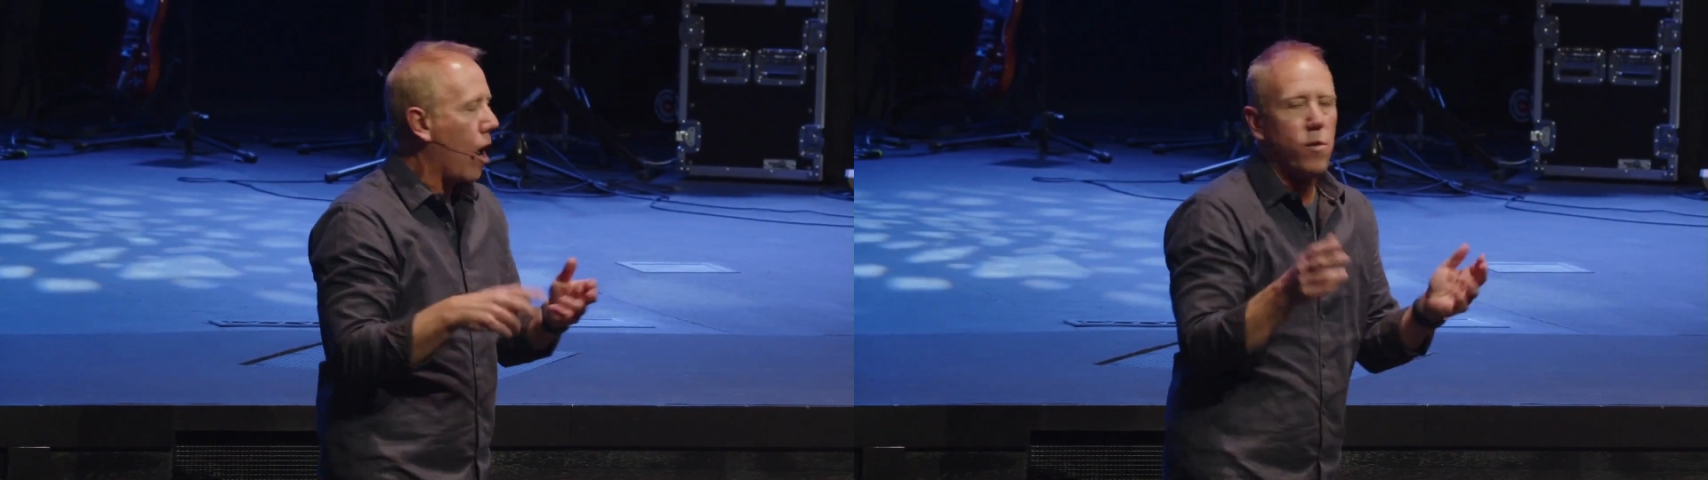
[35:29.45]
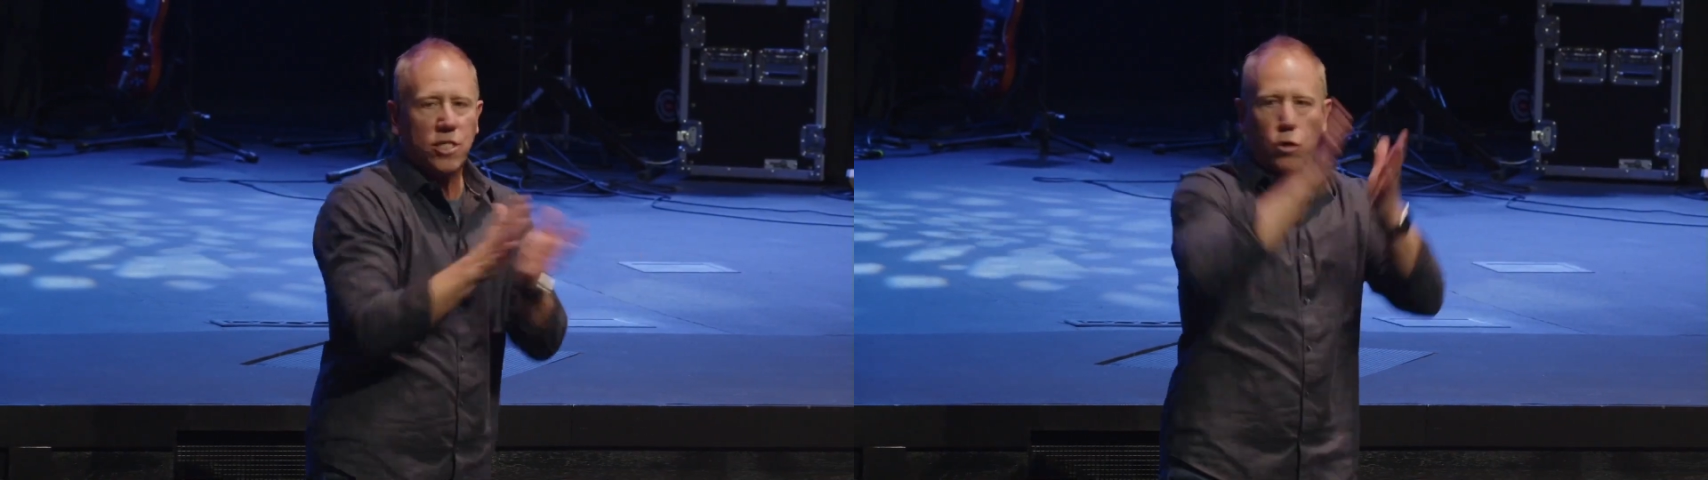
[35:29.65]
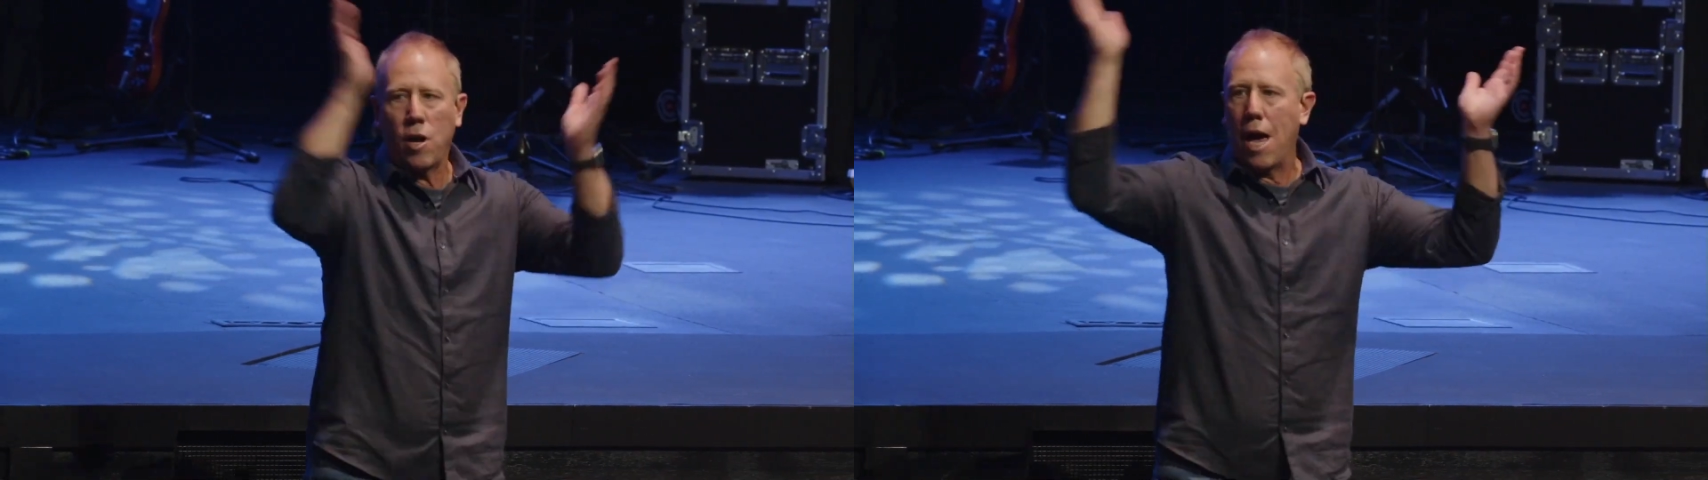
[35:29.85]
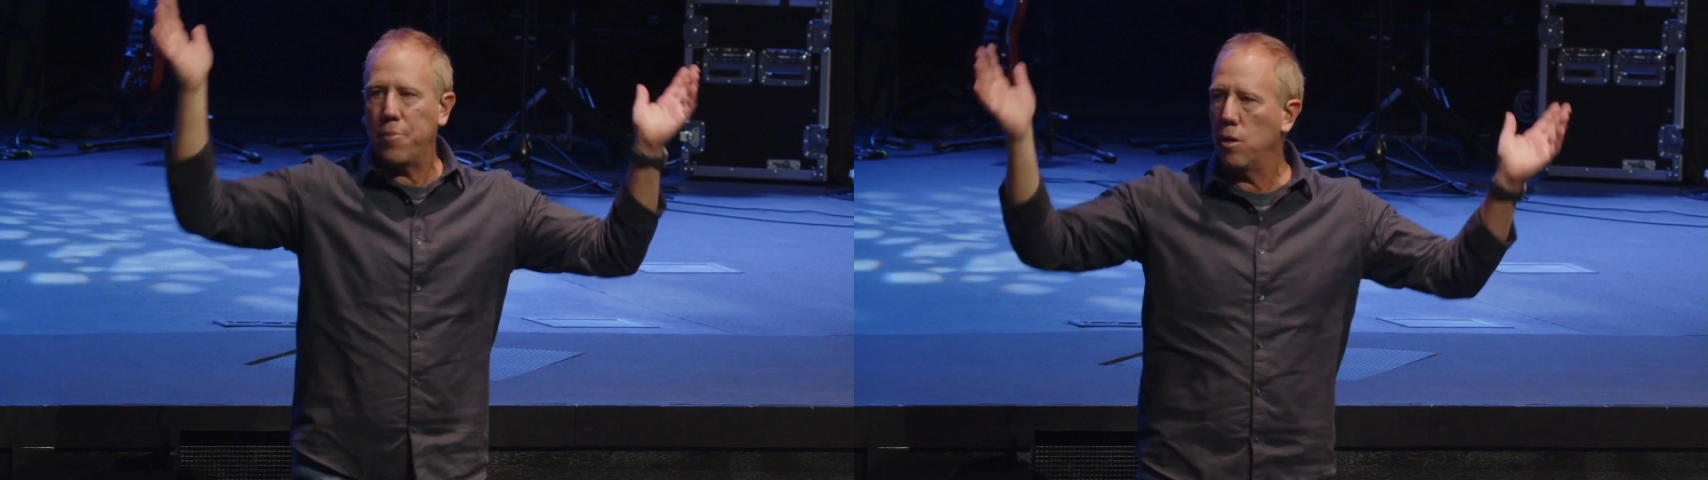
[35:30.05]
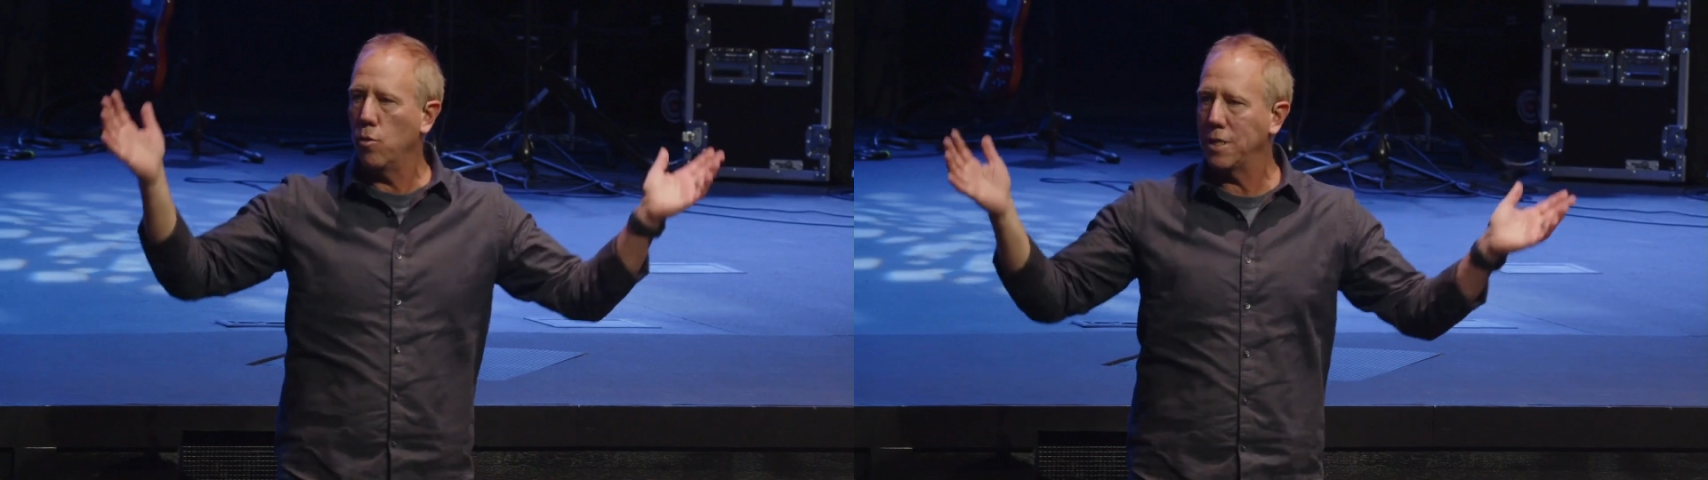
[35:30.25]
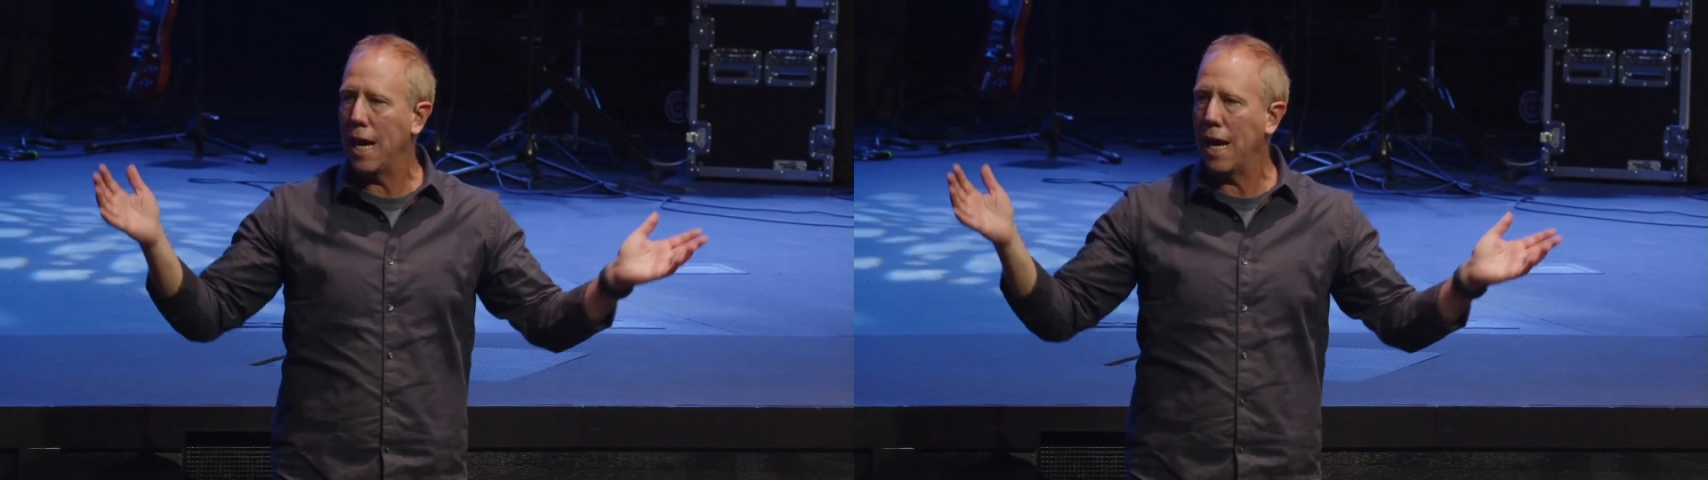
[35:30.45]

All this is going to happen at one